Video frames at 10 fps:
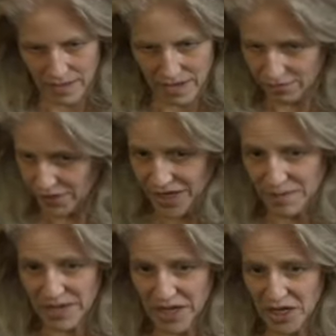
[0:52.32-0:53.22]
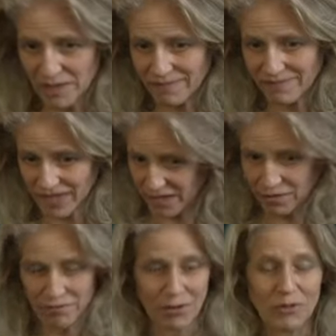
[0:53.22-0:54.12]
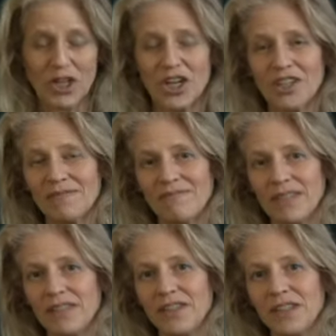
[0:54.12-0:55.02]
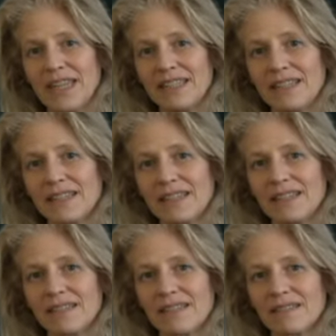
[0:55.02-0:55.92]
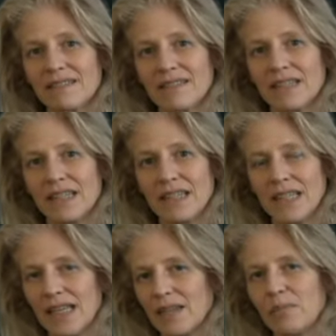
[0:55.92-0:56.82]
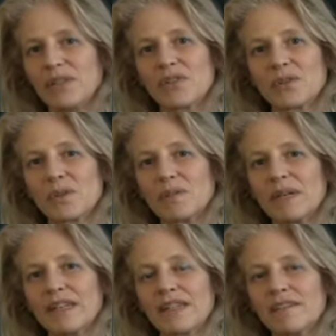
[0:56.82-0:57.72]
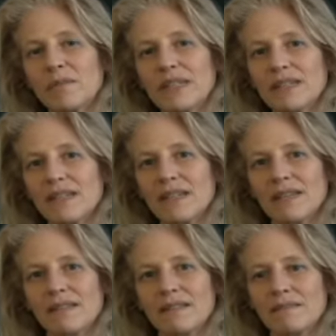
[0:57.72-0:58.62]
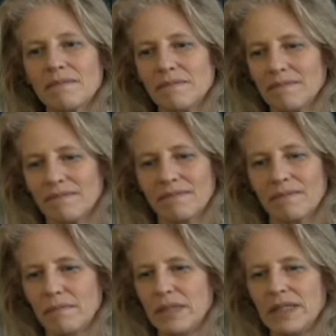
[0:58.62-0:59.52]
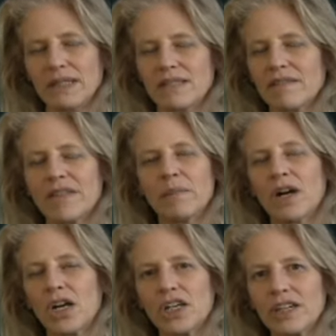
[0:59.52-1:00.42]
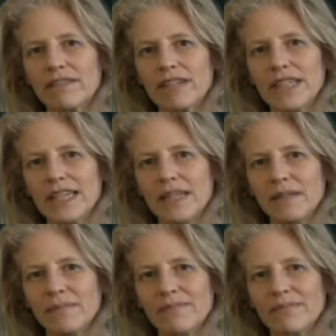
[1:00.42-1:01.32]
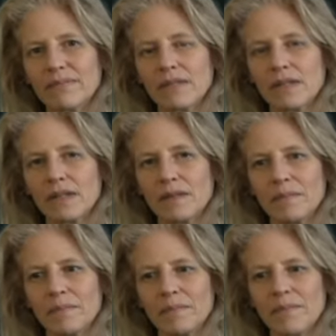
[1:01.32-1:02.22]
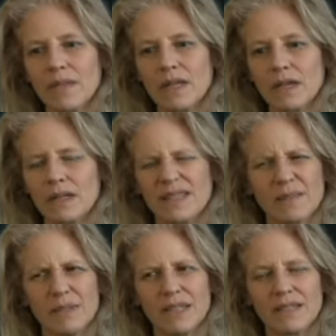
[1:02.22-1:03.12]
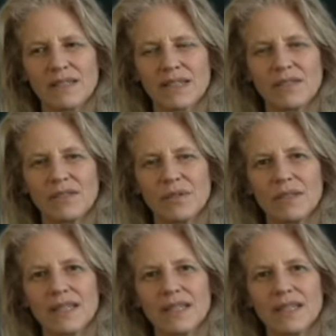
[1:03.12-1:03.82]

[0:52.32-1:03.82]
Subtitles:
every email, every phone call in the United States can be stored by the government, and billions of them are every day. At least millions. I don't know